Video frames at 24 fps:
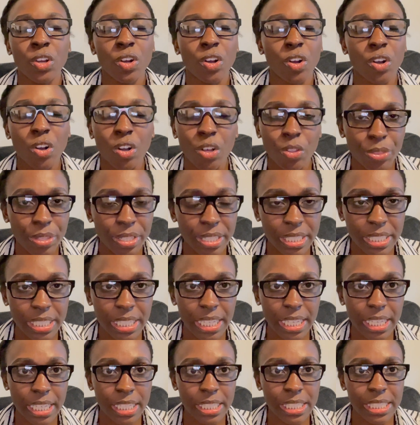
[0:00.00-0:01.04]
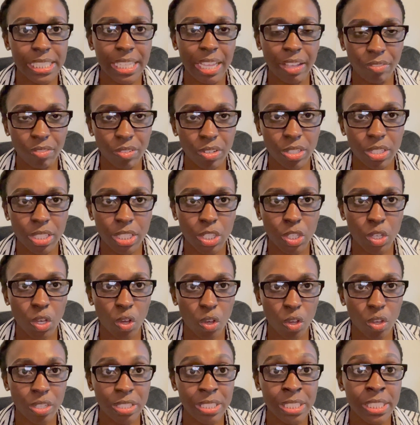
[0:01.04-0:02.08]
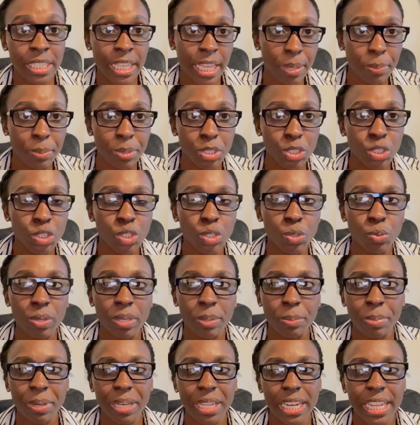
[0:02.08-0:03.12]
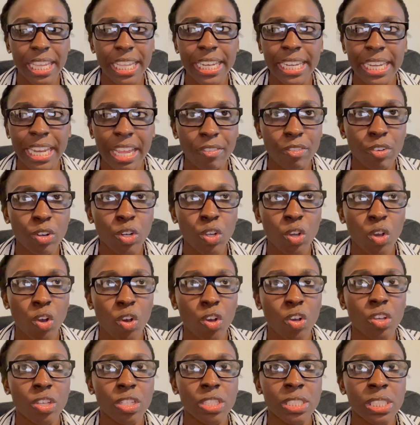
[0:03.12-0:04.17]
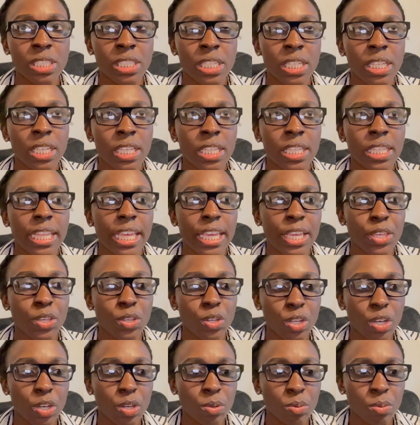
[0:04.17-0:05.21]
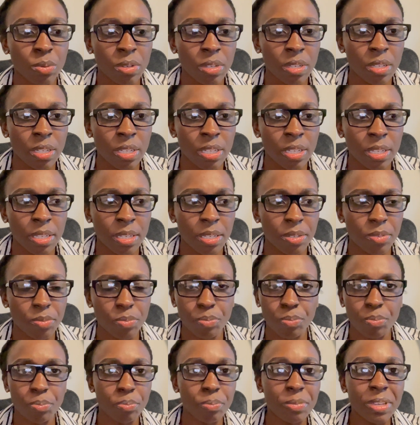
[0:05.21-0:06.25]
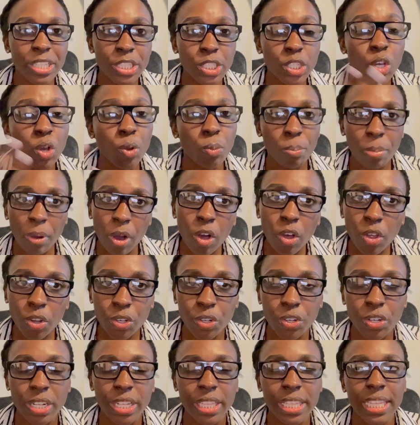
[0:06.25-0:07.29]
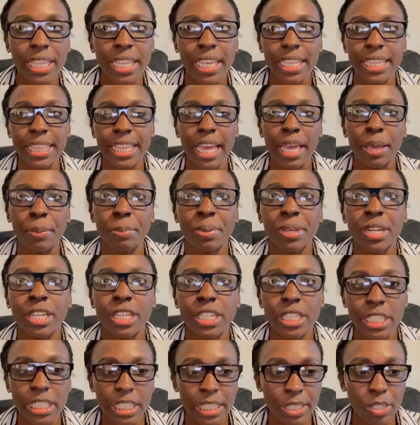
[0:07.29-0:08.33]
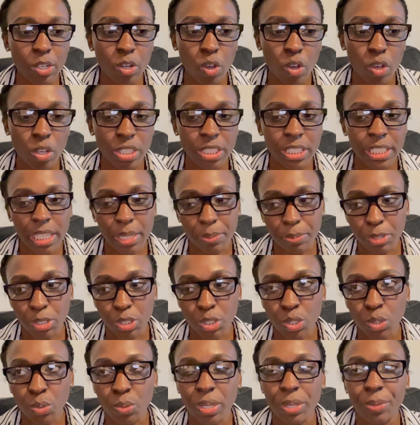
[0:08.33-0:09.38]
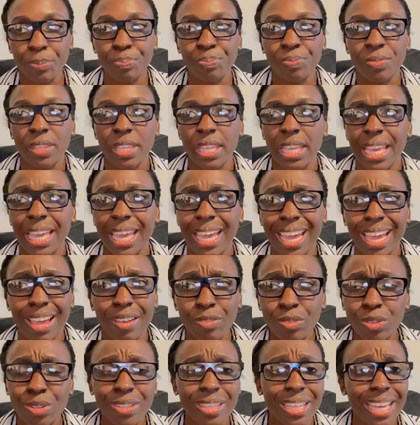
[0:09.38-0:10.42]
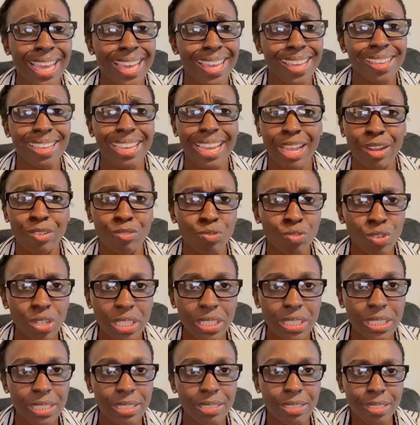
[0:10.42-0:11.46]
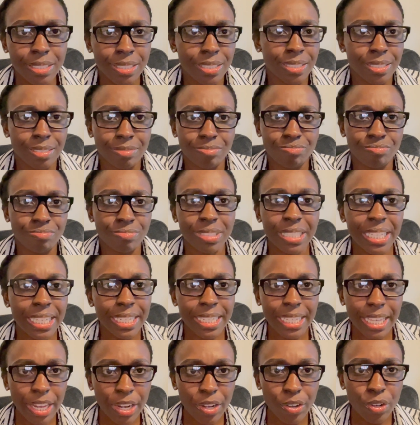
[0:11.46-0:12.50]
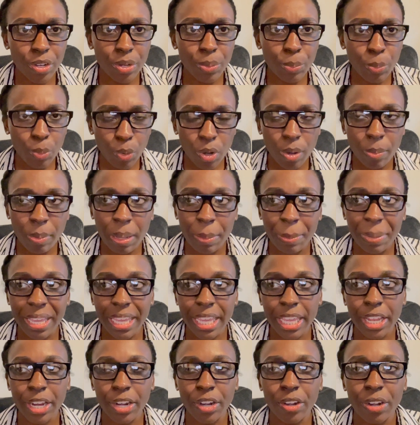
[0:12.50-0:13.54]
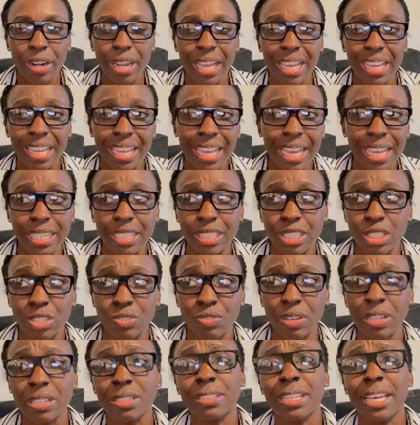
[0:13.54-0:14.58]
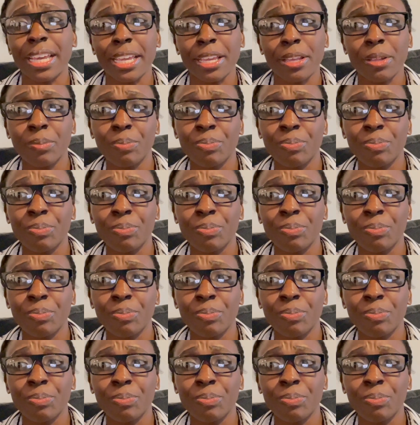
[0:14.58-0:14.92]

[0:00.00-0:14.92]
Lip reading: all these things definitely caused damage to it. But it never caused, like, me to go bald or anything like that, but it caused damage to it. After that, I really just didn't care anymore about my hair. I kind of just felt like,